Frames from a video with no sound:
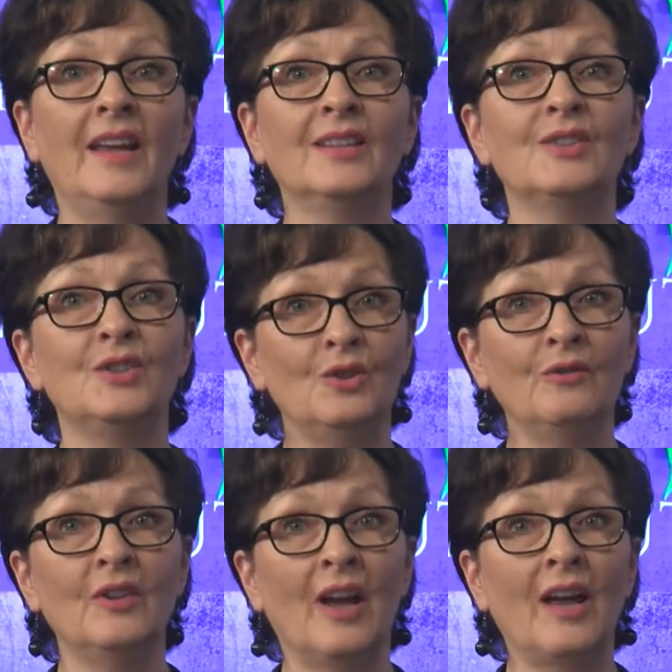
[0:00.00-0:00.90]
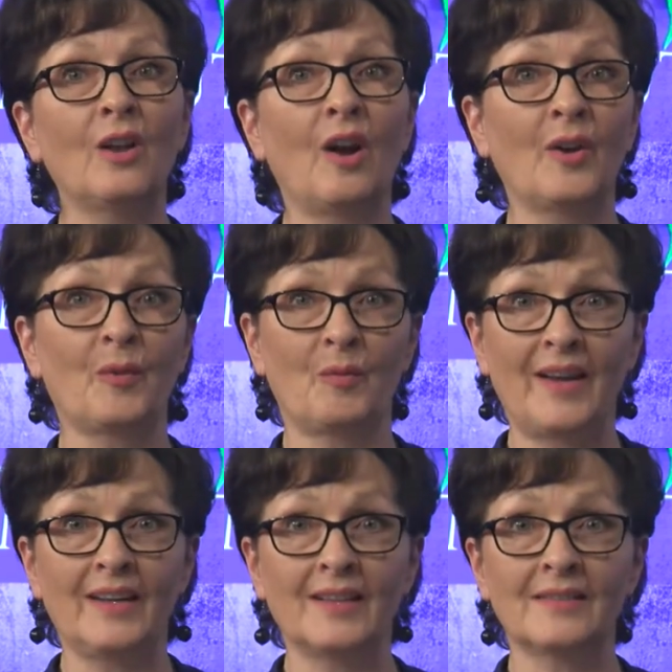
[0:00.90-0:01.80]
It's juvenile
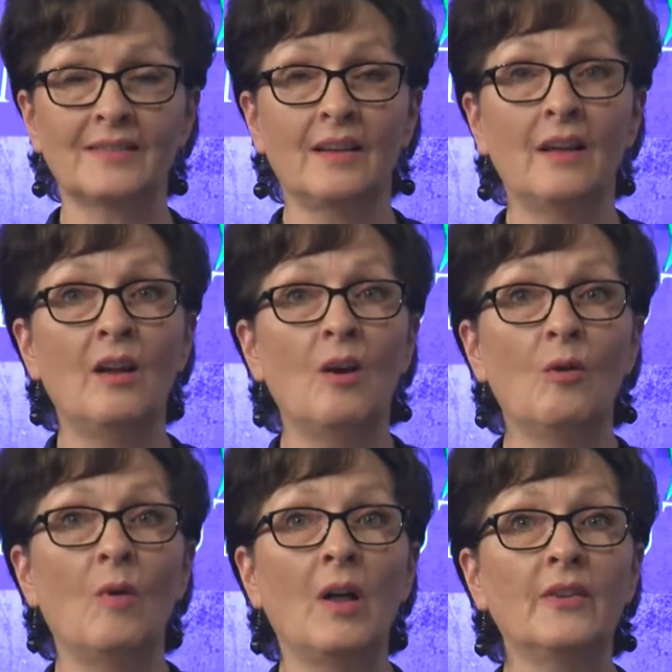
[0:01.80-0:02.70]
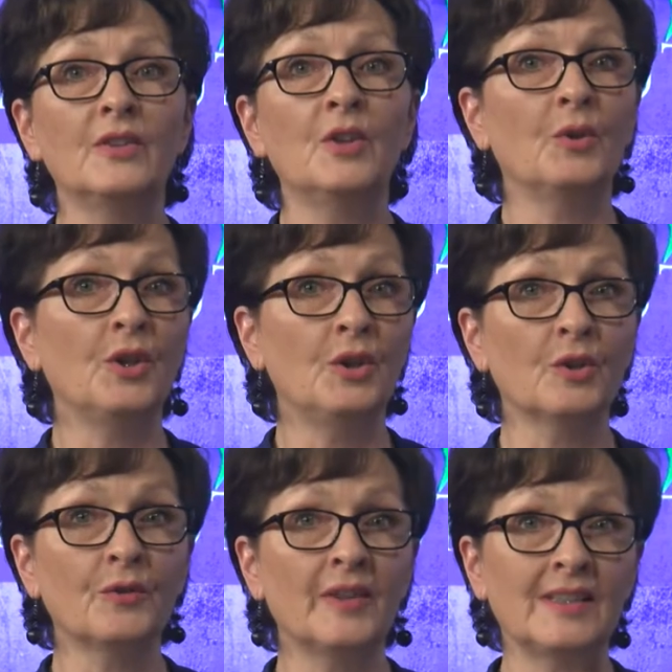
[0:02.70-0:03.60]
arthritis. While there's no
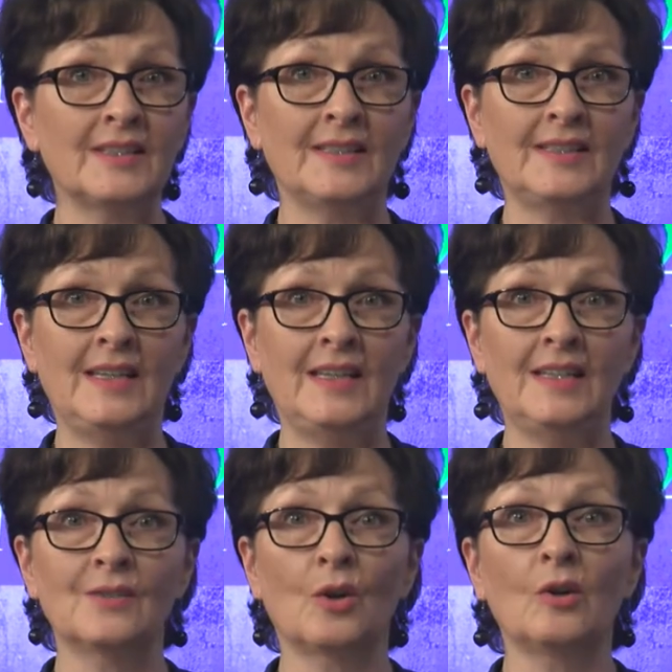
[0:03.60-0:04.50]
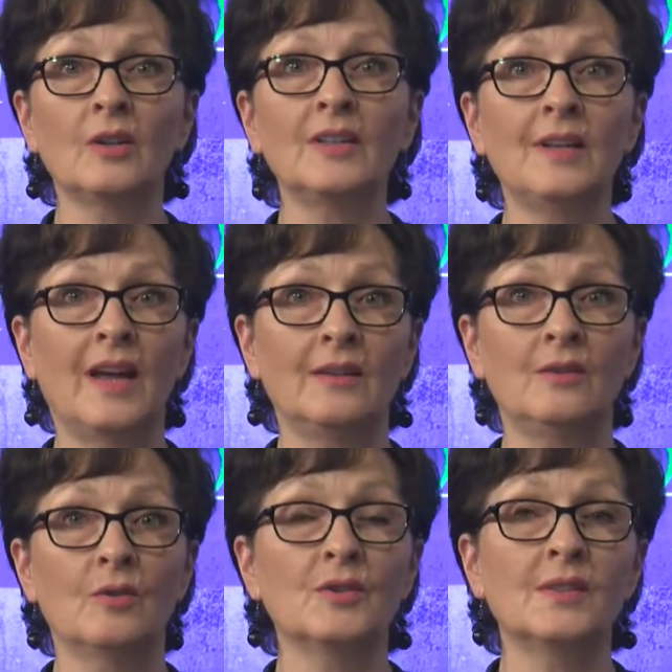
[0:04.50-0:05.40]
cure for this disease, early
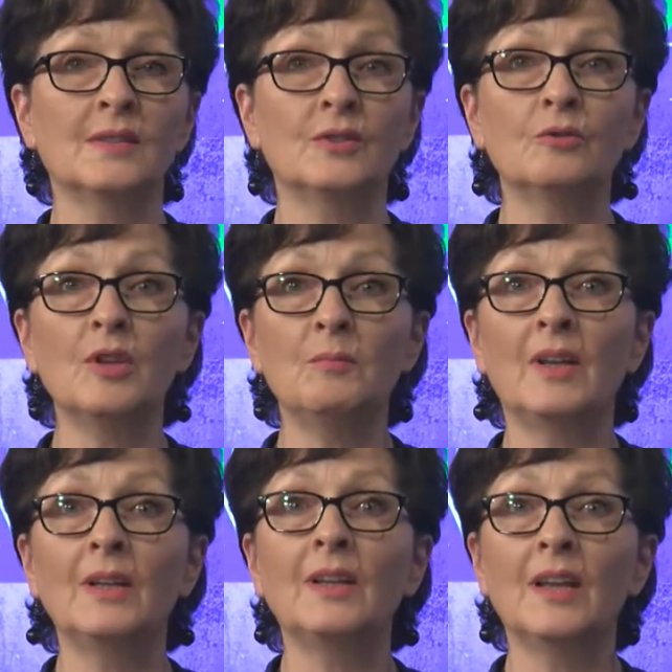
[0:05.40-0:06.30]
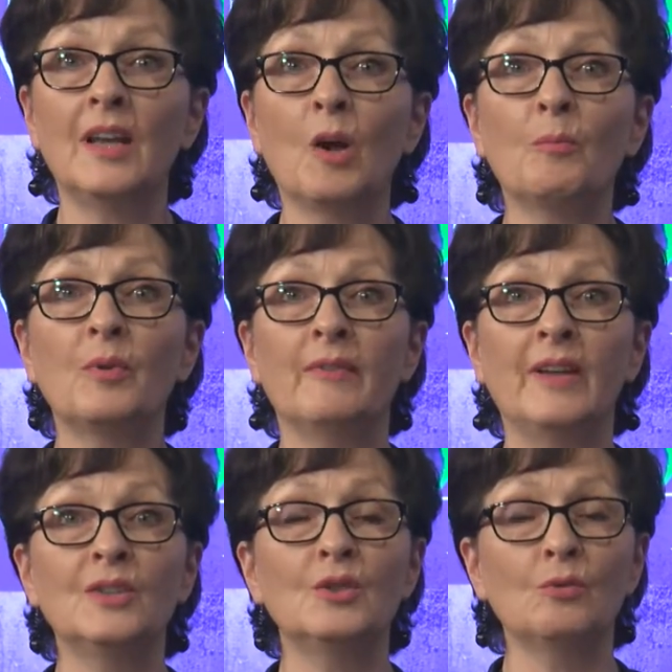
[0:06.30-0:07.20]
diagnosis and treatment can help
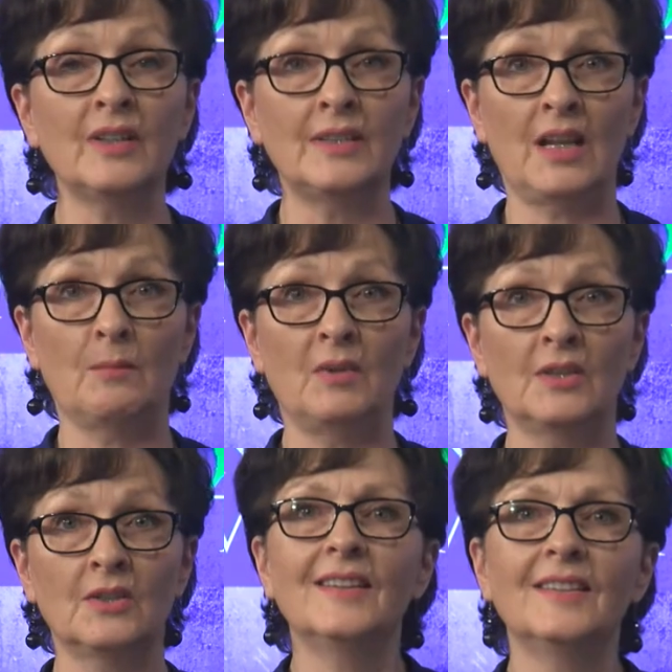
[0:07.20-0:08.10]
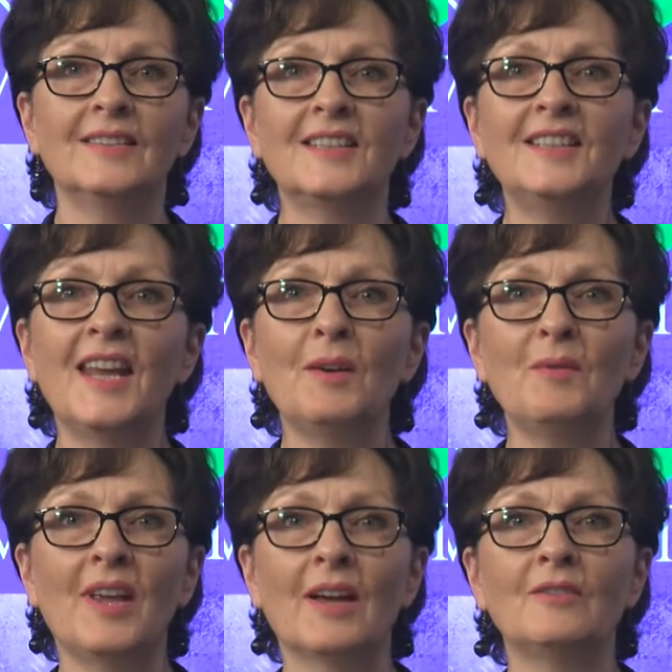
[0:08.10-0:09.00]
prevent joint damage. Today
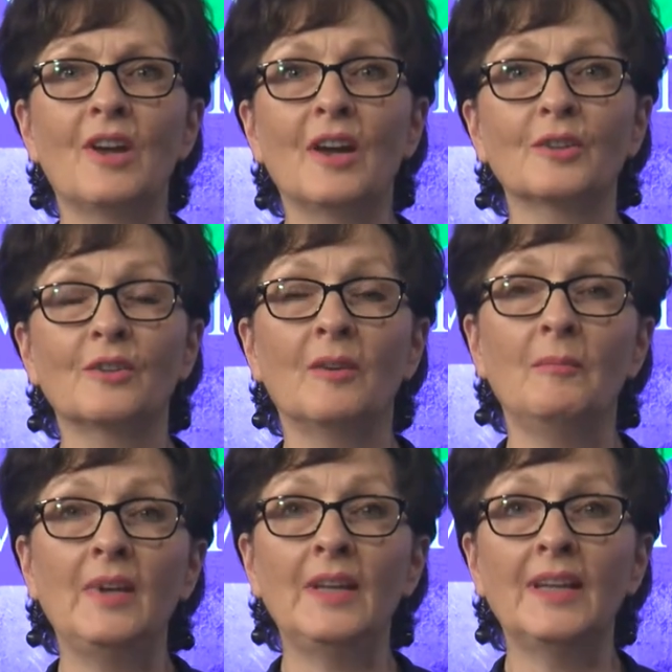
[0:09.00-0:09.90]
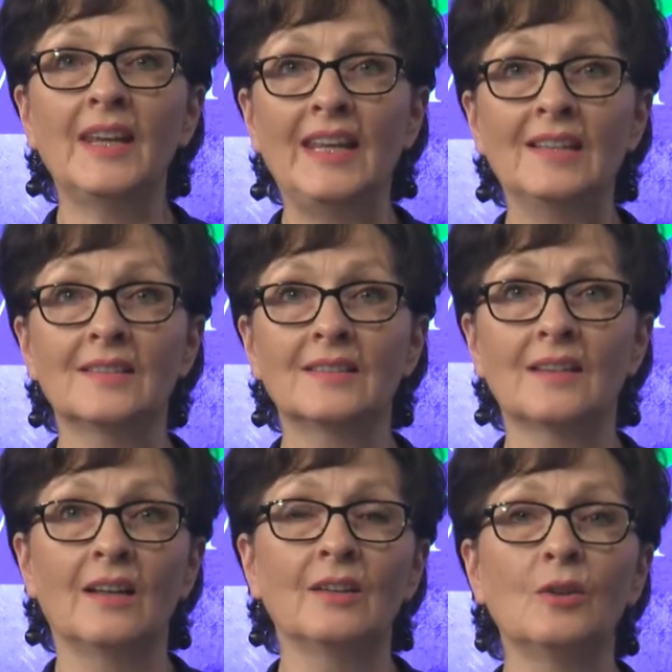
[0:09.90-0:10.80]
we have Dr. Aminah Keats,
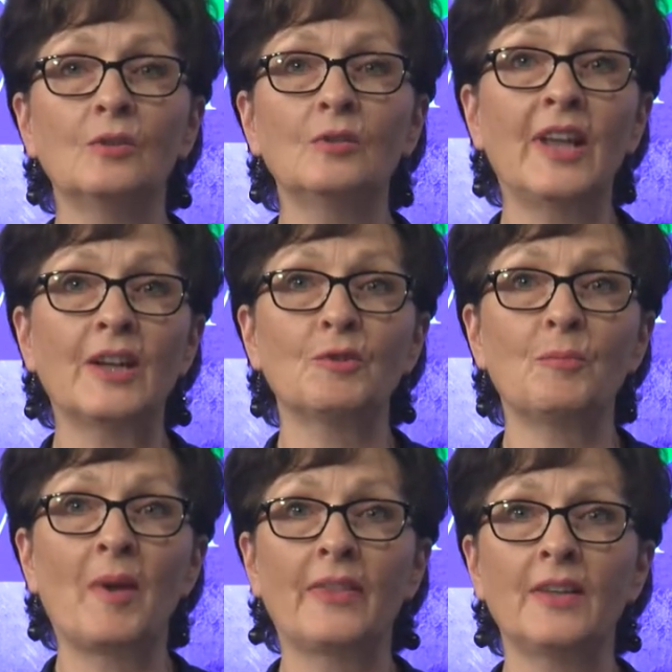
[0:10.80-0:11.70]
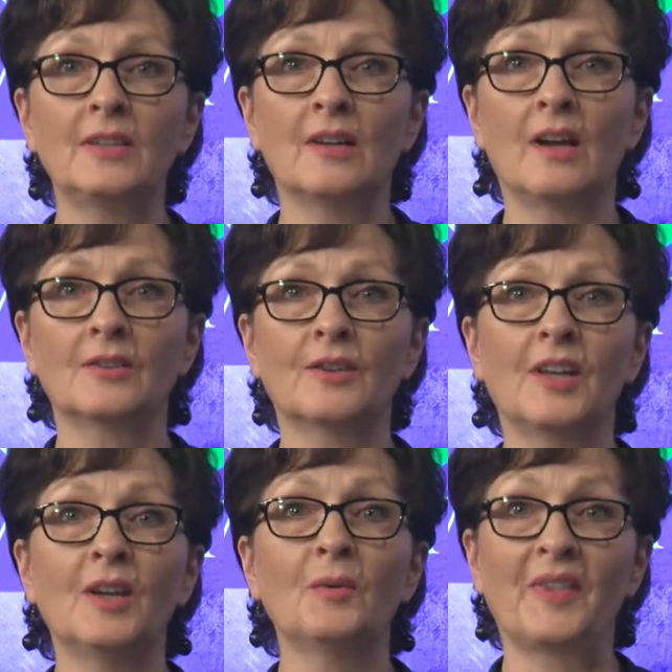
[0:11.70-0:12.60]
a local naturopathic doctor
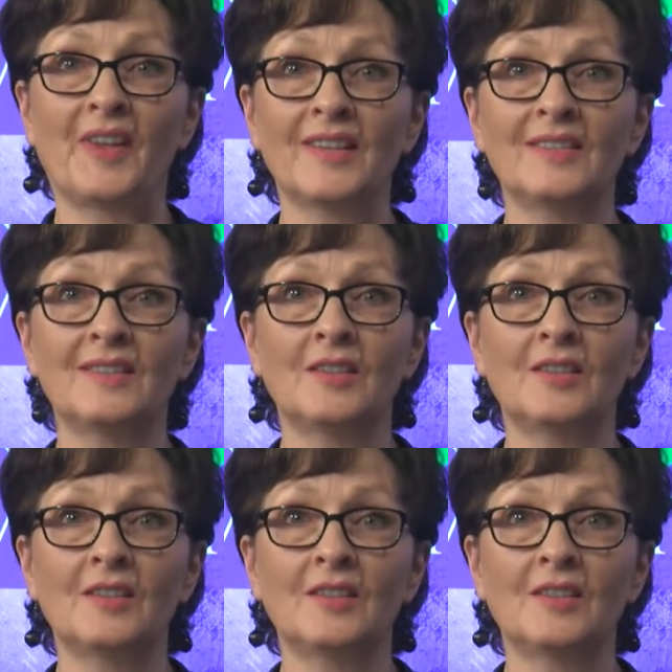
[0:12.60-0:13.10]
here with us to